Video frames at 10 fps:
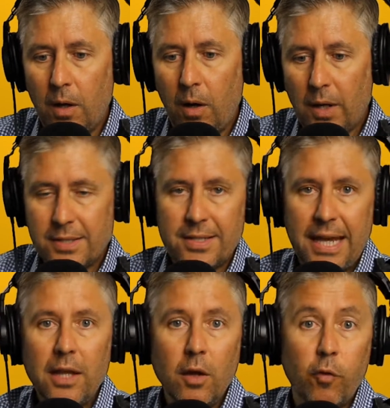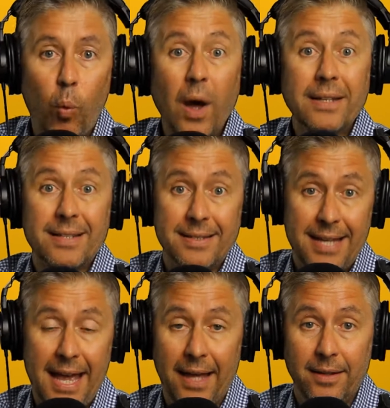on a scale of 1 to
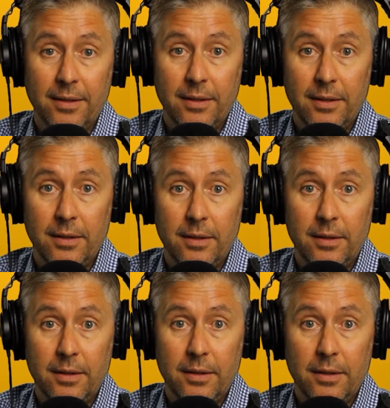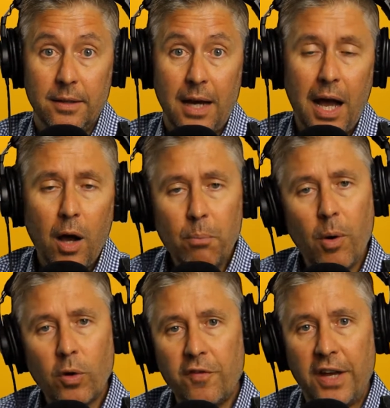10, how
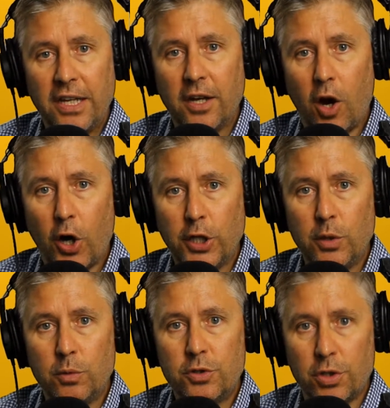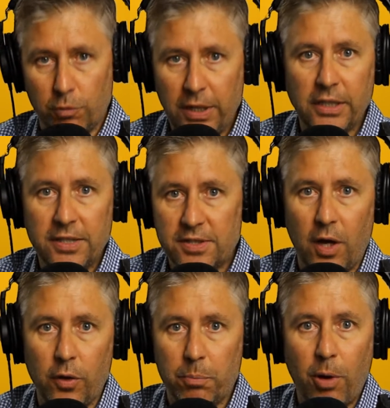motivated are you to really
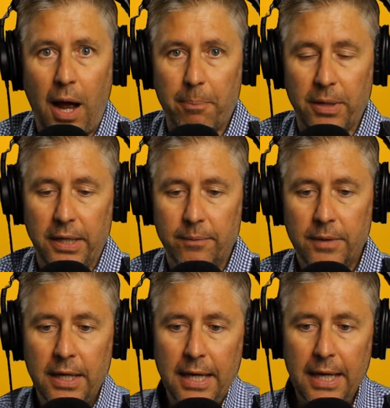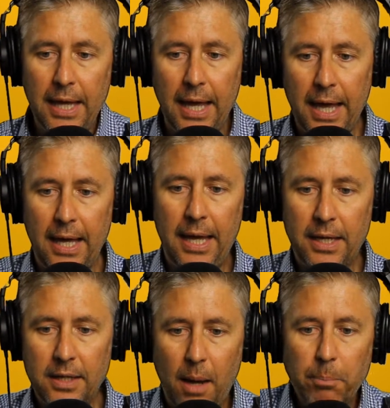sell the property? And
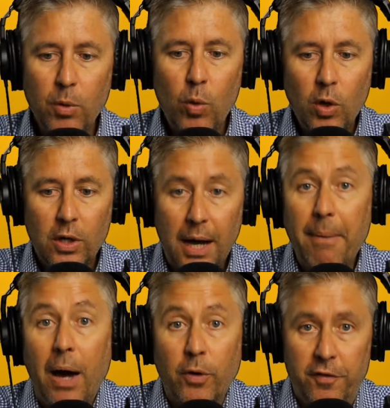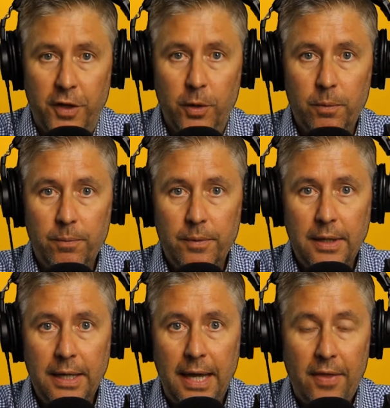a number will come out of you,
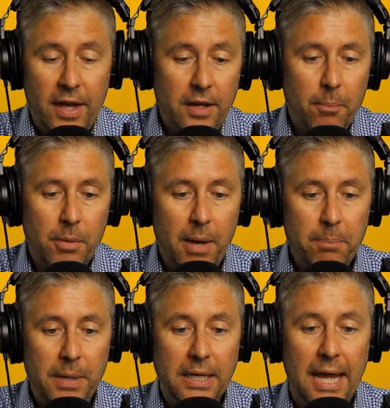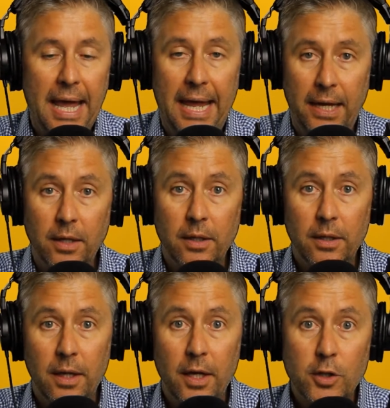and that number might be an 8,
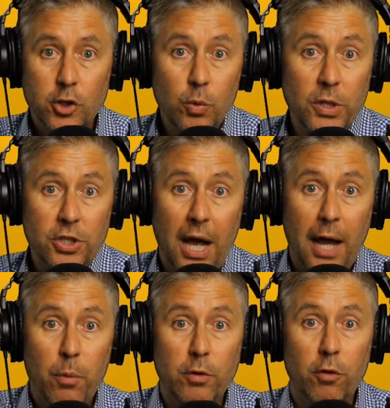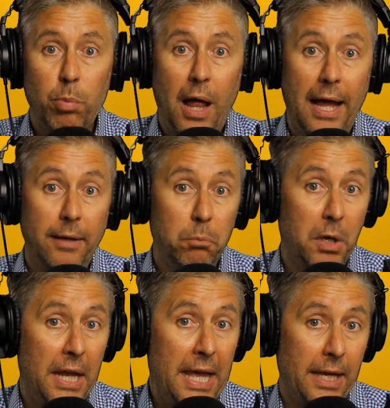to which I would reply,
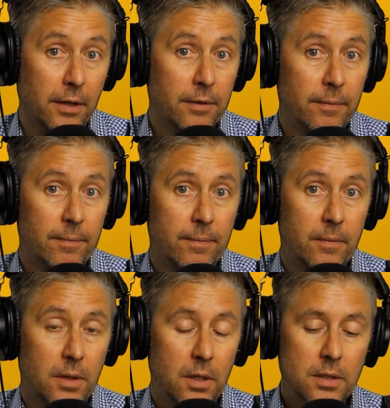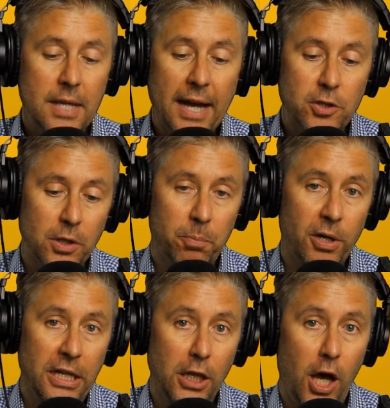an 8? It's actually
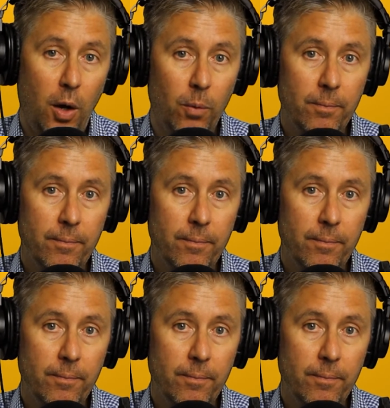pretty low.